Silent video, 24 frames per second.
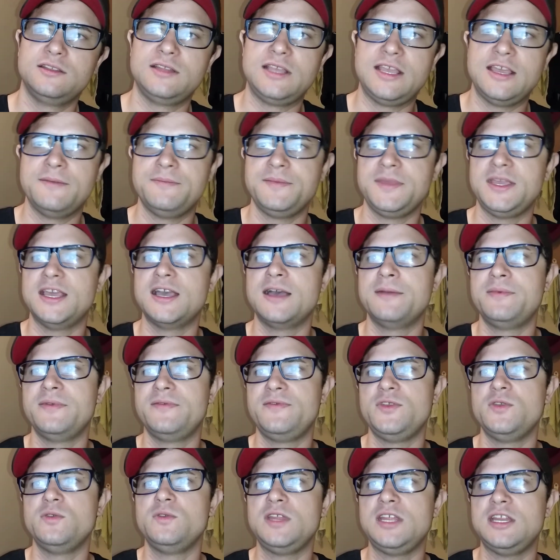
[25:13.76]
hit me up
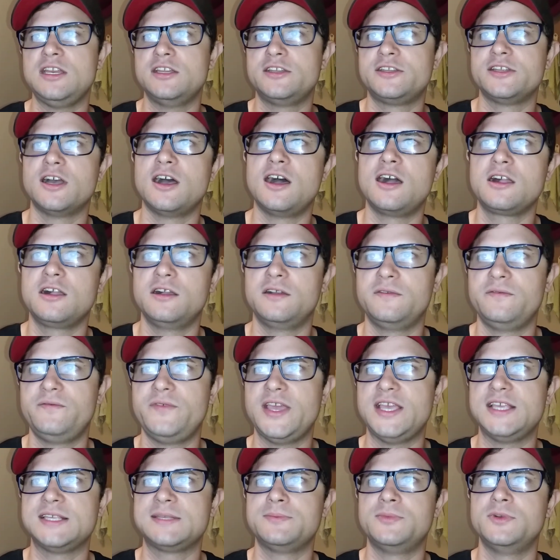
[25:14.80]
if you need to talk on
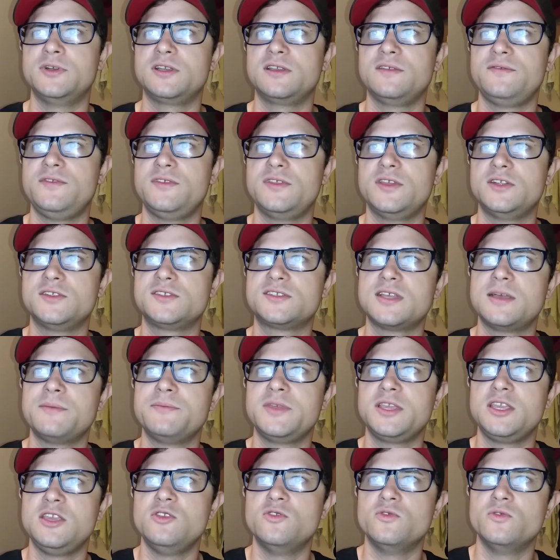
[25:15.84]
Facebook, if there's
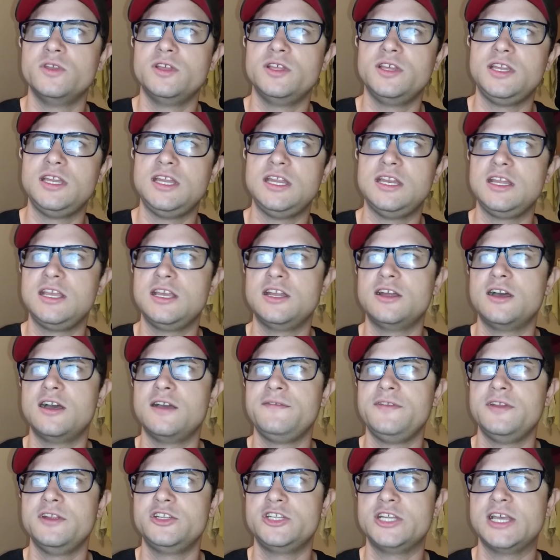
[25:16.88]
something you really need to get
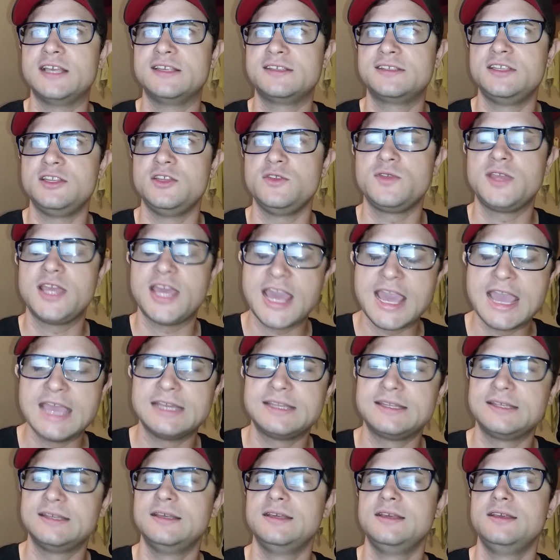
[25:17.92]
off your chest and you
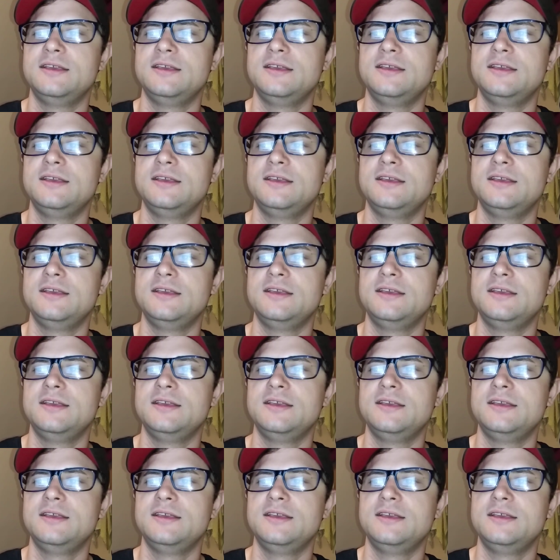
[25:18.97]
can't